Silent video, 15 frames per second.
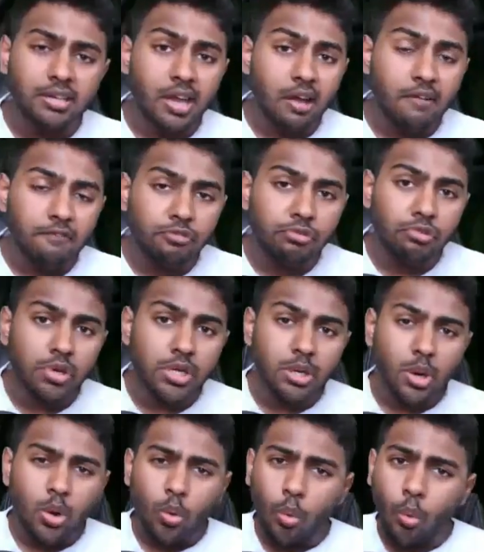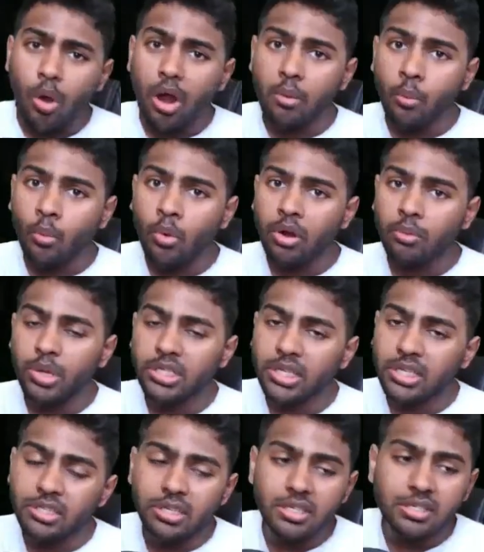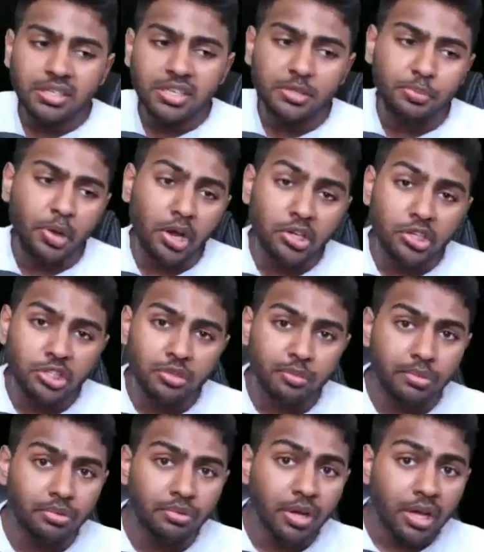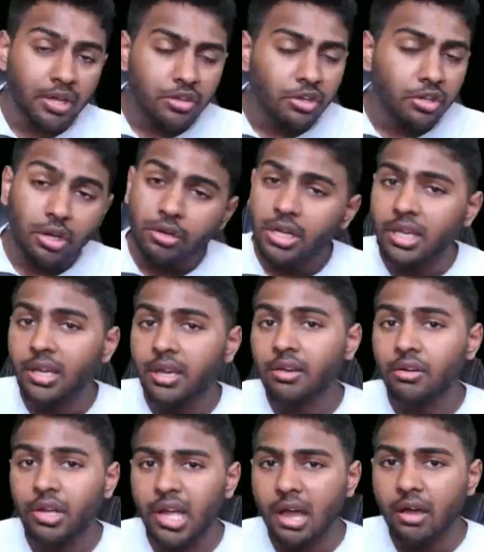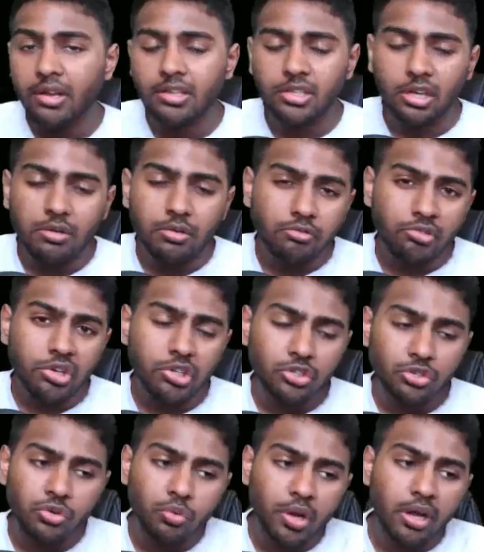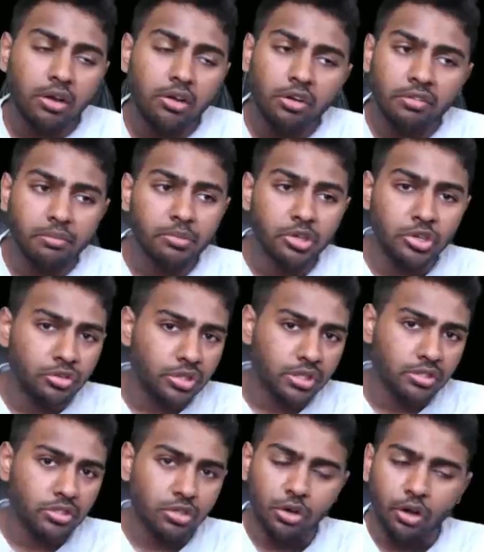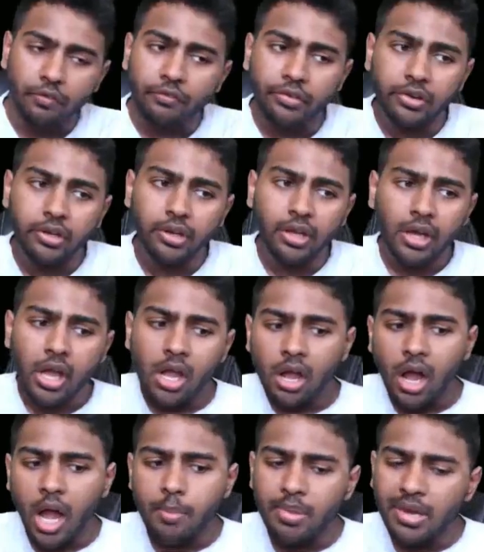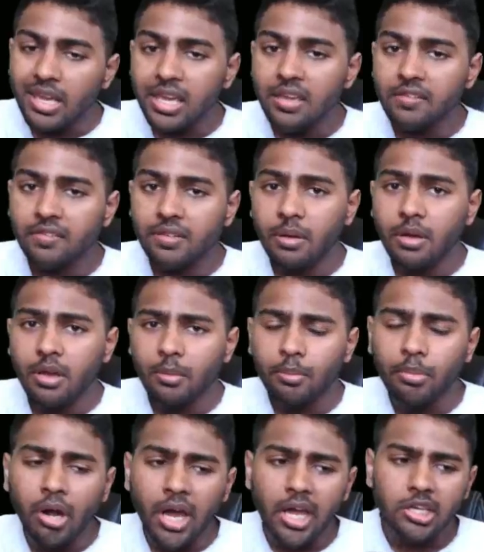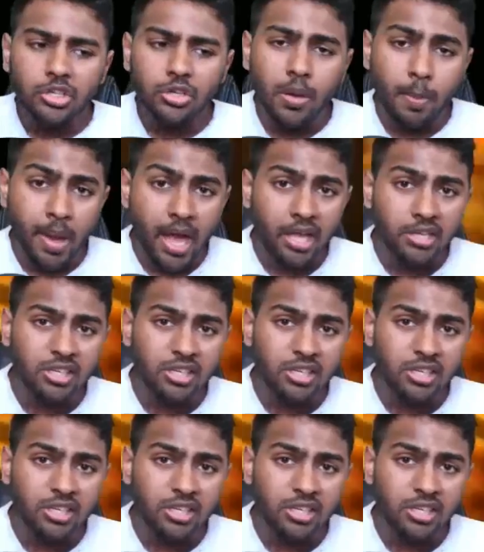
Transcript: down forward 1-1, which, as you can see, is punishable. You can only get it on counter, so I'm not really sure why a lot of them use it so often. I believe prior to a patch,